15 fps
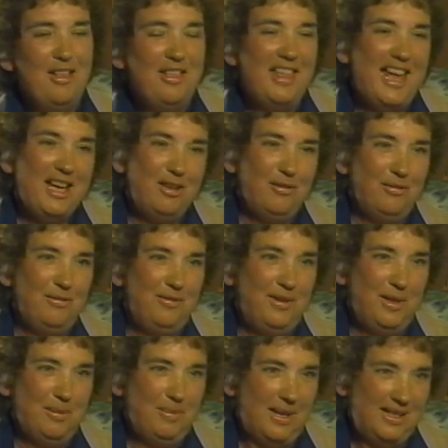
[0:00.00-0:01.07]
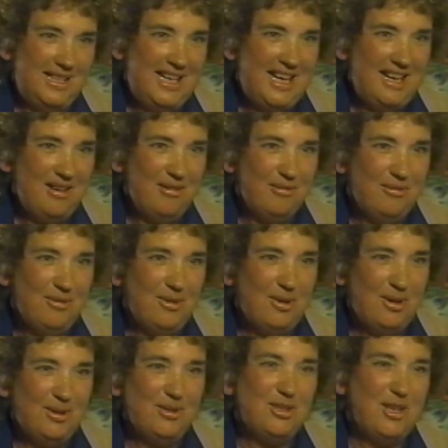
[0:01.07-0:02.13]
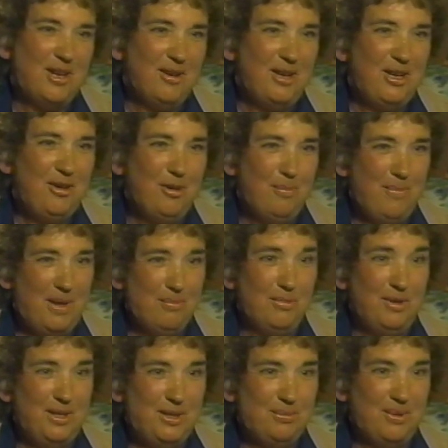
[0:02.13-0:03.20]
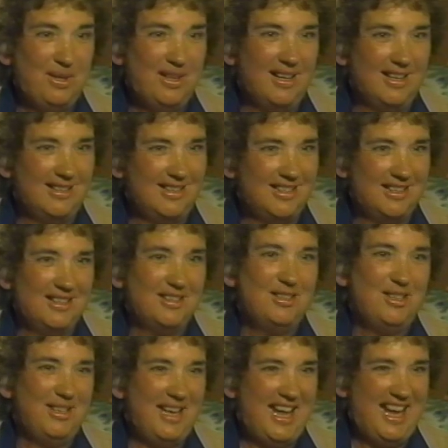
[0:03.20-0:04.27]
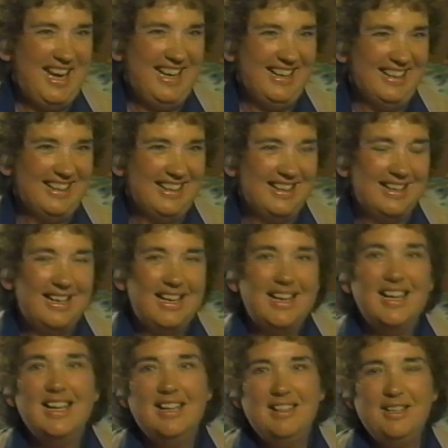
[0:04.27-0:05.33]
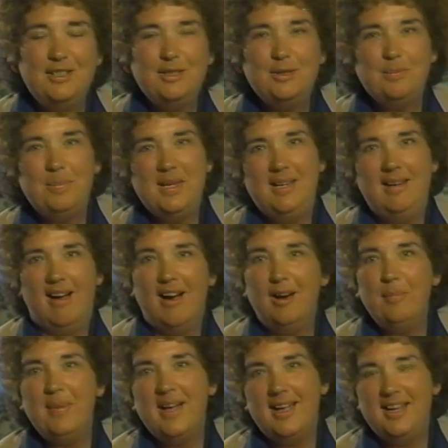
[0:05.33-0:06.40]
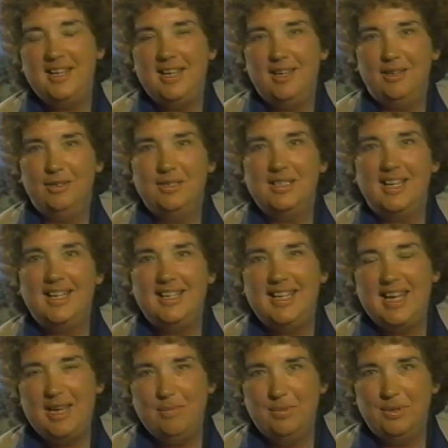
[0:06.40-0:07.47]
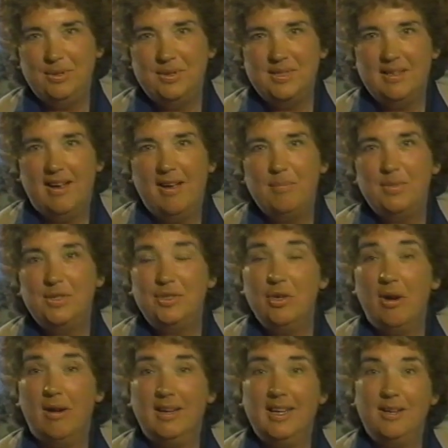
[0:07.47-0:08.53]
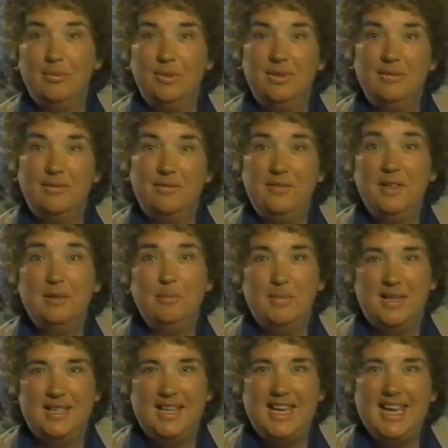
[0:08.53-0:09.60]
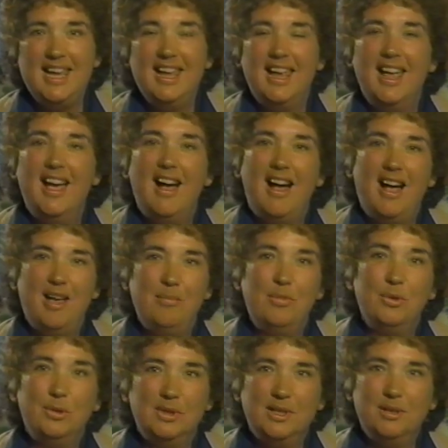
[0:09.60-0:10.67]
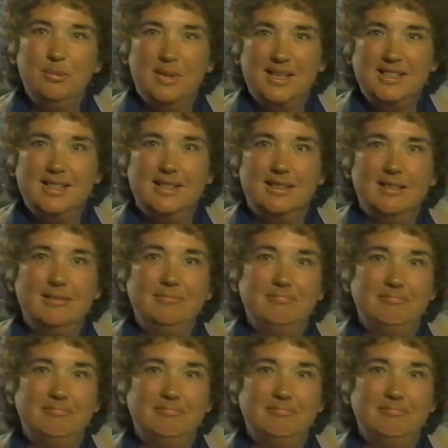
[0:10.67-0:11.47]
Thank you, Phil Munday, for sharing your memories with us today. This has been Our Pioneers and Neighbors. I've been talking with Phil Munday. I'm Olga Ruskin.